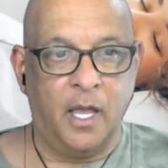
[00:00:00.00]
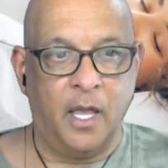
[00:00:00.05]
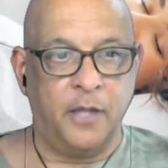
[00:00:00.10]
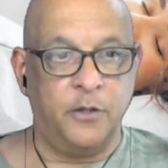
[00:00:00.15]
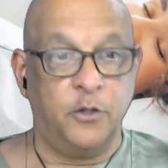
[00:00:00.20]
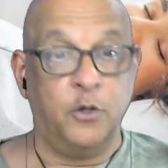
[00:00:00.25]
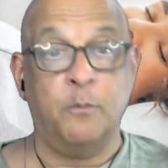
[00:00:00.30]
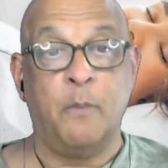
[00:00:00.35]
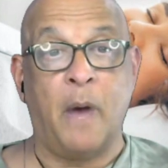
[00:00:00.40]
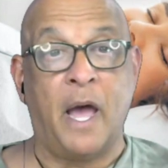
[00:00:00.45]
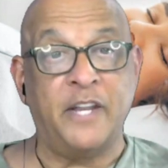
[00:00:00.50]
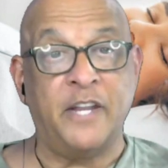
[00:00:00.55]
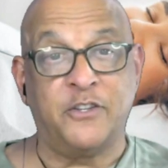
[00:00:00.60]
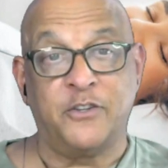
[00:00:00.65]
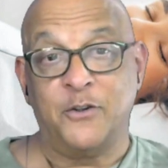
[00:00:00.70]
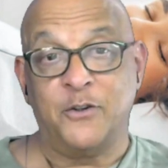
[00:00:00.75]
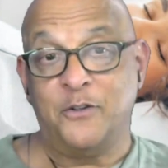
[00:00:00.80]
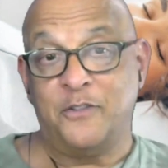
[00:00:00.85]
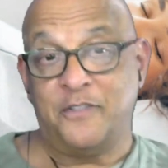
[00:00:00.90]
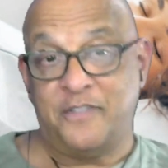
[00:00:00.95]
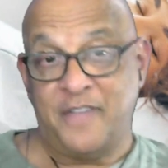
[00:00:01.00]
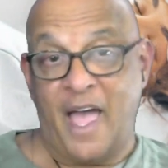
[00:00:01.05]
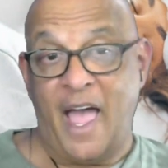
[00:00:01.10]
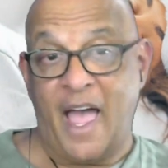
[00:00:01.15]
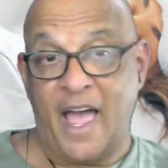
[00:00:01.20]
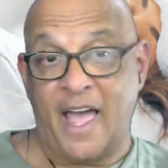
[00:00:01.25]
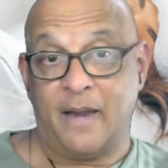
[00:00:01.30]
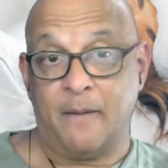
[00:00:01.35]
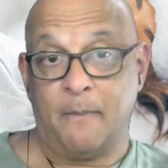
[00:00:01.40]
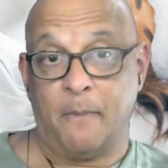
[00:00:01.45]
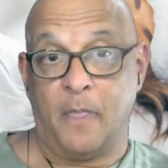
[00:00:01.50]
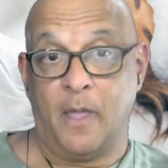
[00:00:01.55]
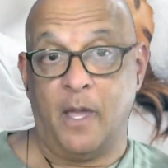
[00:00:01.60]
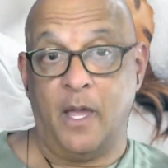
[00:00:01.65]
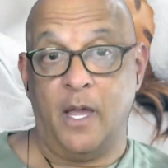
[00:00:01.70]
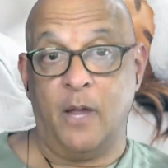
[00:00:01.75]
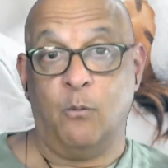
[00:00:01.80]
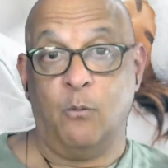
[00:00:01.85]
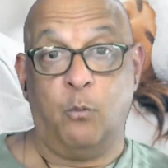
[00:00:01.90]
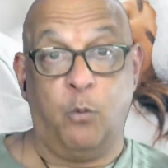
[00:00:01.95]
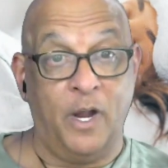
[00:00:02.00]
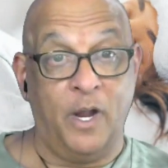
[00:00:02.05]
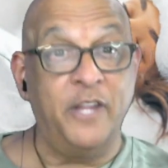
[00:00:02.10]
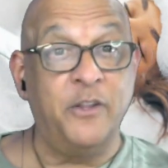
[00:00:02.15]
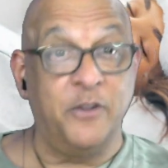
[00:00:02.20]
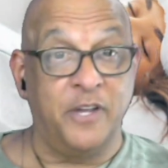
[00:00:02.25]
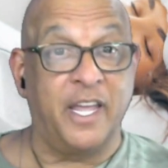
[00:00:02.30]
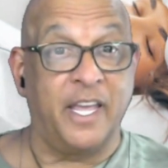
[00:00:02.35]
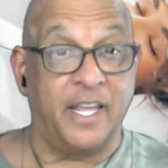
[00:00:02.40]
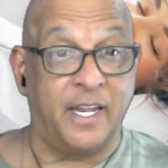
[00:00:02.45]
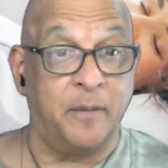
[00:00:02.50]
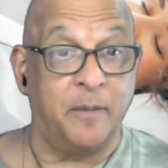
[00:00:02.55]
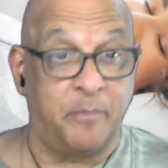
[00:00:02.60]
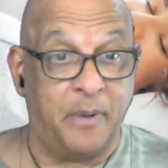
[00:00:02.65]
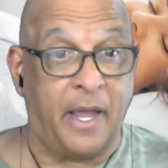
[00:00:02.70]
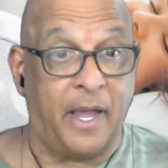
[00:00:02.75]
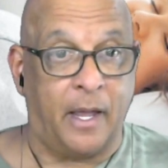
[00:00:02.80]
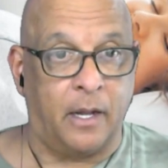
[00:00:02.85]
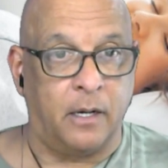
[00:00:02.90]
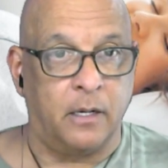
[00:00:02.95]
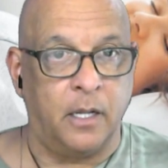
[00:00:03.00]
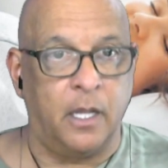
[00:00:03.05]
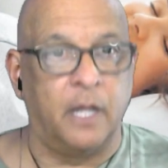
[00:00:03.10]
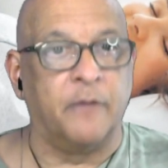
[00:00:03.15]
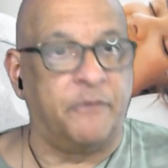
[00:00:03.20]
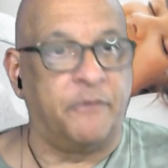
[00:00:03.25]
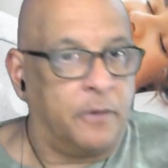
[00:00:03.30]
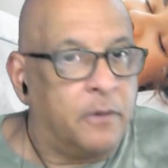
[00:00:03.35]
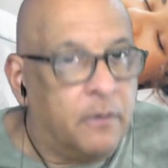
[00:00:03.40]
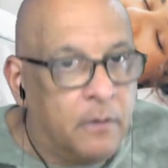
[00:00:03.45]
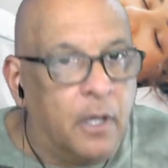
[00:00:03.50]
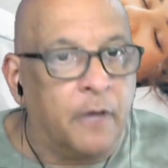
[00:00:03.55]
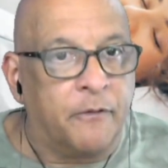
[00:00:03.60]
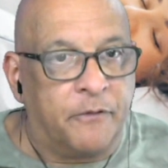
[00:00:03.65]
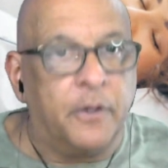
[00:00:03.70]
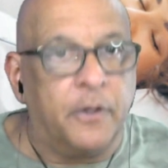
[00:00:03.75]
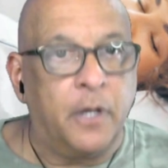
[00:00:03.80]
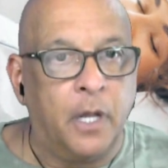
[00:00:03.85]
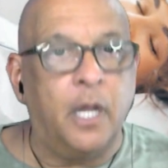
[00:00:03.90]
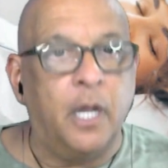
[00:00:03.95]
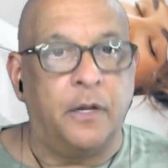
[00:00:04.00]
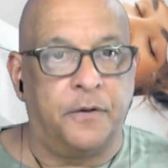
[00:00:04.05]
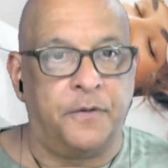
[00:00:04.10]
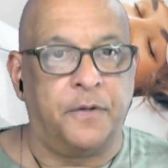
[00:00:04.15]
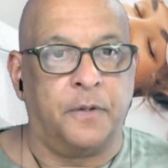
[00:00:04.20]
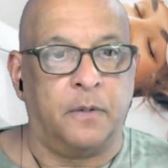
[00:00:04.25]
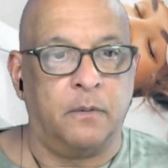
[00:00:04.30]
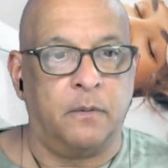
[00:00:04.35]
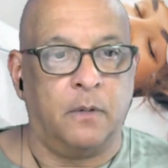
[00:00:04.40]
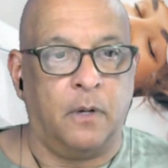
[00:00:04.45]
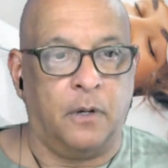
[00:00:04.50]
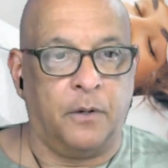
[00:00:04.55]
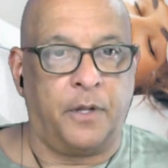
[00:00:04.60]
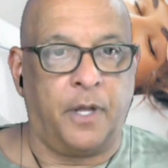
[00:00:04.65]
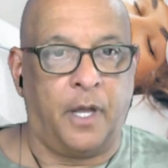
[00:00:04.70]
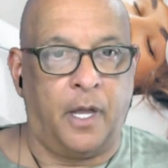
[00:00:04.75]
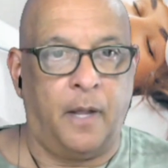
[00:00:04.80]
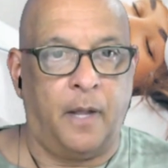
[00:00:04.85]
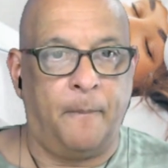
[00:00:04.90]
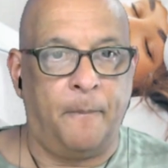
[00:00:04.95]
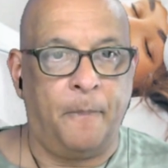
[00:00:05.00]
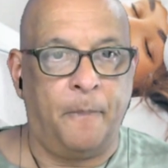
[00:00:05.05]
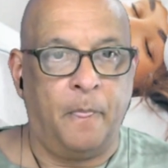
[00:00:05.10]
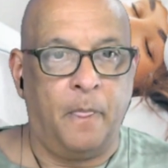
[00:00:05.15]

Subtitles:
You might do that when you get in bed if you need to. Okay.